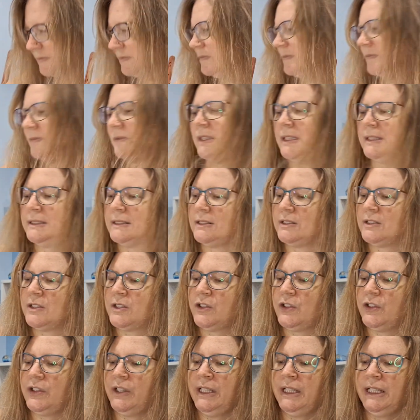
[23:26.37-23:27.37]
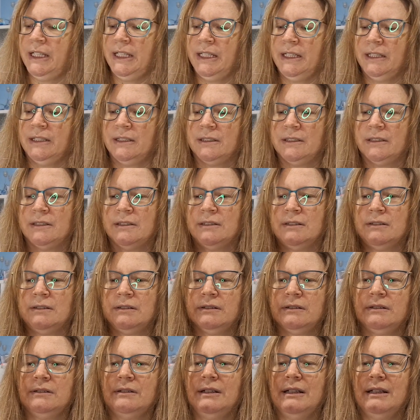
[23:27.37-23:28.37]
And there's a tree.
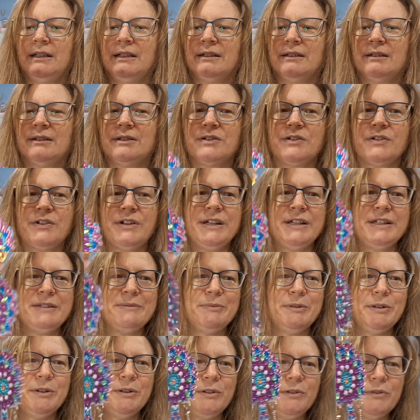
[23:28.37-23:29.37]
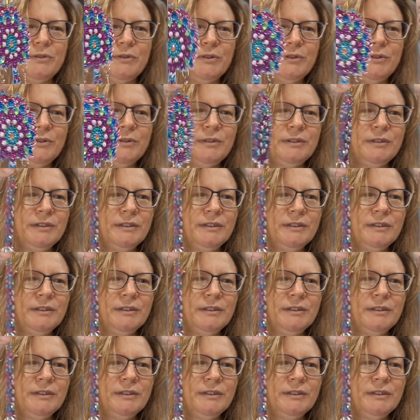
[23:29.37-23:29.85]
The tree's beautiful.